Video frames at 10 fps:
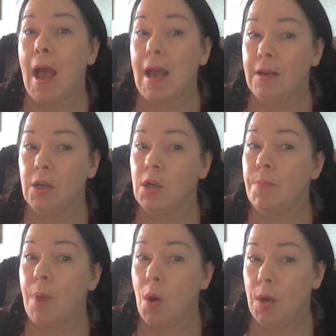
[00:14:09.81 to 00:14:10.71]
and
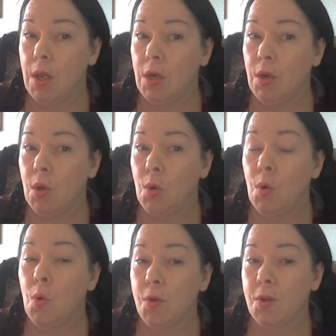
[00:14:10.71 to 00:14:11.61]
Napoleon, who
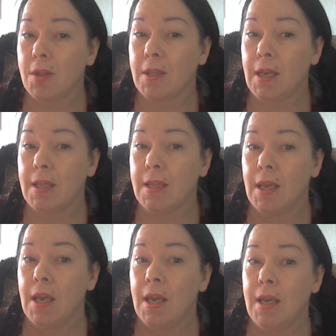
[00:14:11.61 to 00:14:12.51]
also stayed
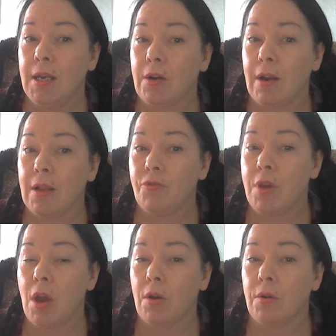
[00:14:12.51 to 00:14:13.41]
in the Grand
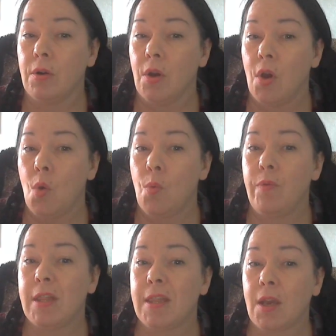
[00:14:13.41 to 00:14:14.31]
Trianon
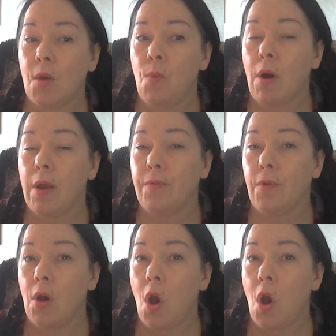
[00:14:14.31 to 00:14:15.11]
with his second wife